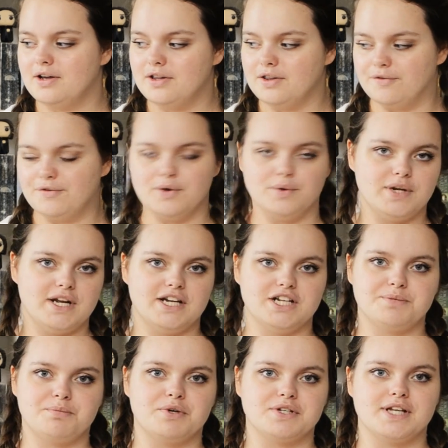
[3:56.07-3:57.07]
the few
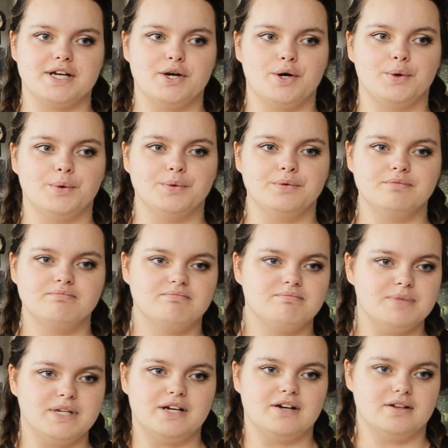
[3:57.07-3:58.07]
Danish books I own
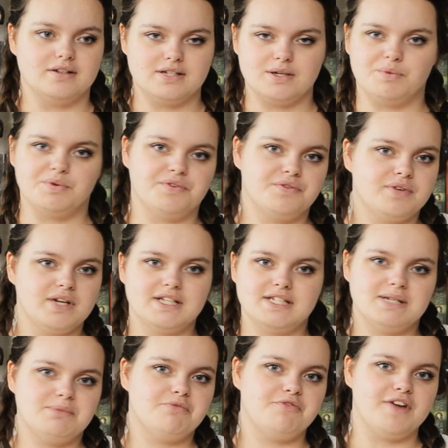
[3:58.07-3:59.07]
because it
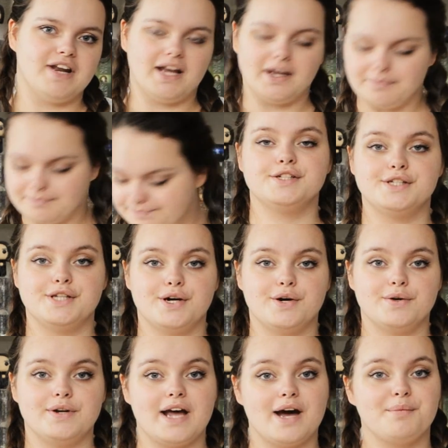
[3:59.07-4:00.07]
seemed fitting.
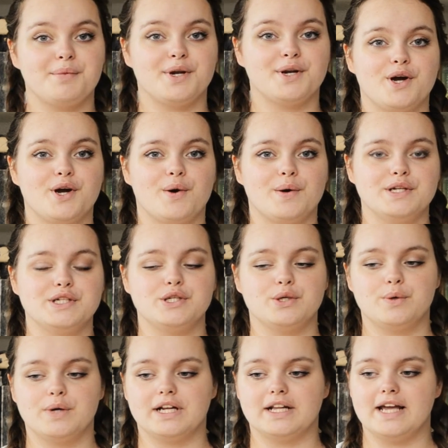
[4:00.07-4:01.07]
So now I'm go
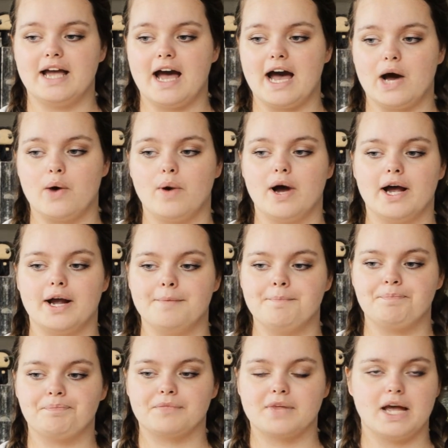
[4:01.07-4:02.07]
into quickly how
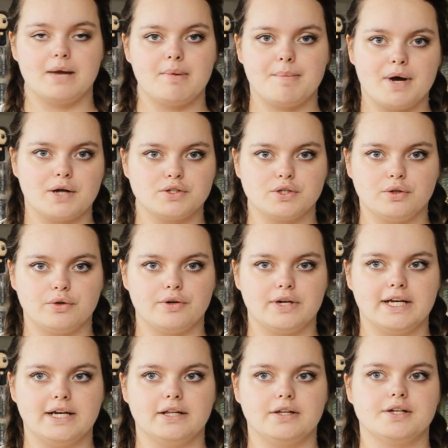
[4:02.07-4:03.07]
I came about to
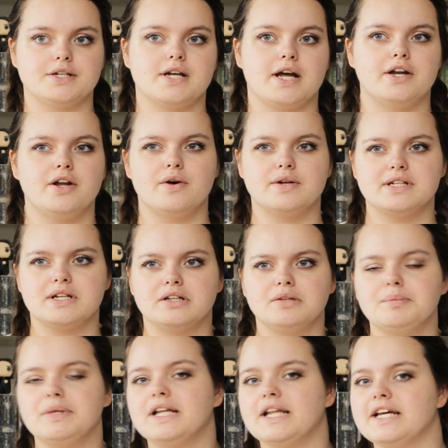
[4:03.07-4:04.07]
learn English. I know it's a
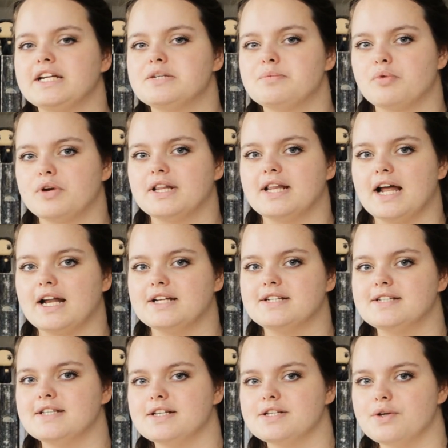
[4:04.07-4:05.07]
little bit late to bring that
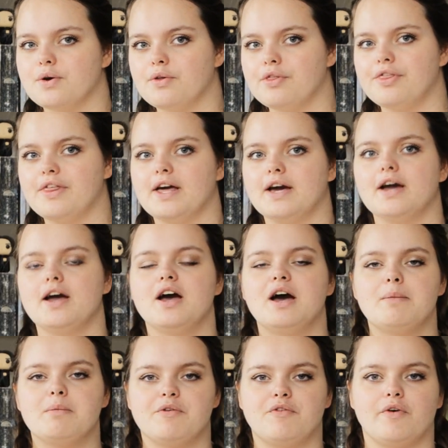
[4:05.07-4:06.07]
into this whole thing
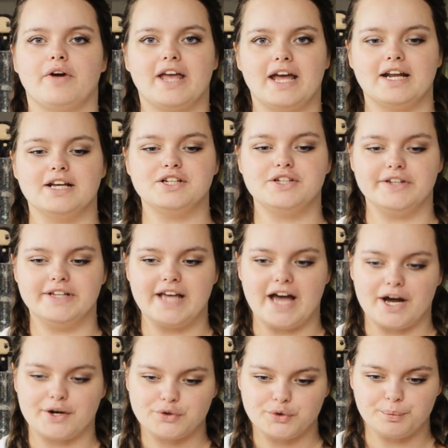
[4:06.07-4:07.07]
before getting to the
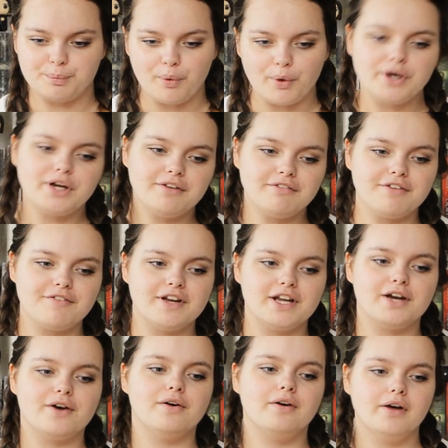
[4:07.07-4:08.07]
actual point of the
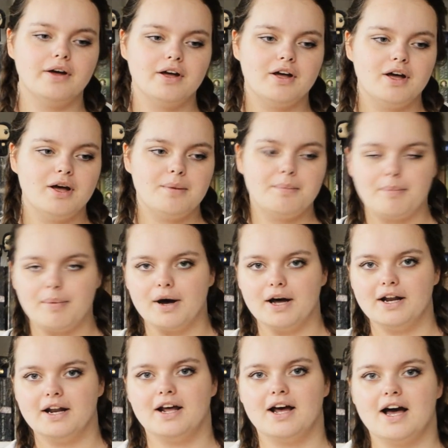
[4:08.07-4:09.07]
video,
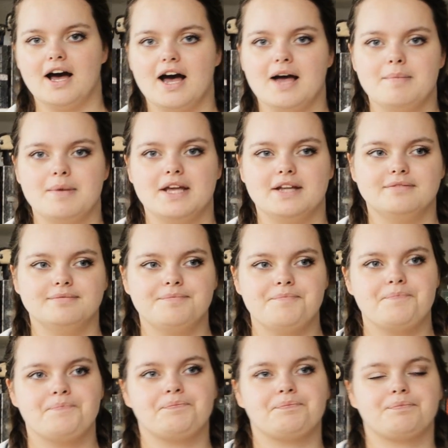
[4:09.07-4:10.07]
but I mean,
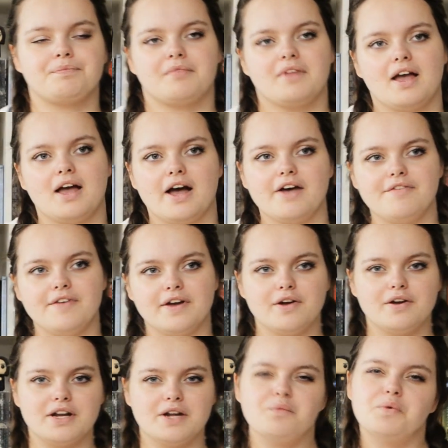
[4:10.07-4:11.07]
I
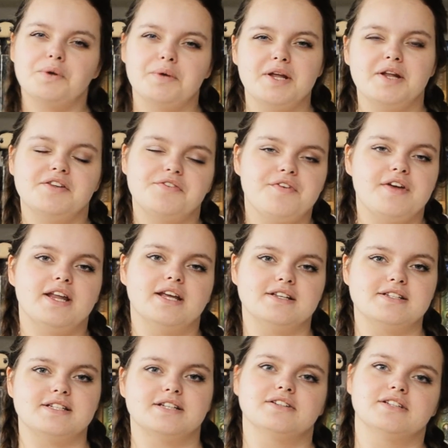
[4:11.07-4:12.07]
figured it's fitting
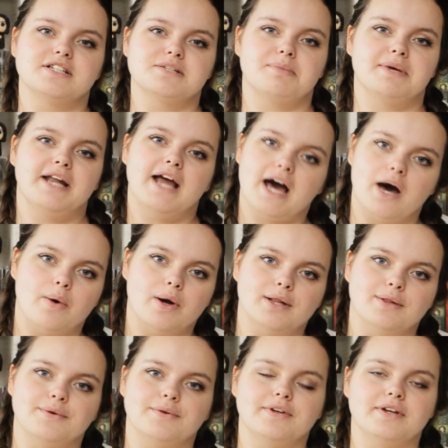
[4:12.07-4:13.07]
still to explain how I
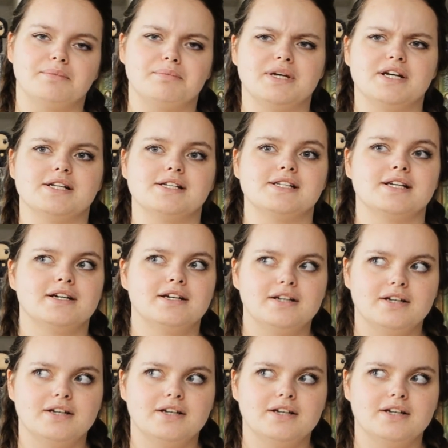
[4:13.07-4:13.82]
learned it because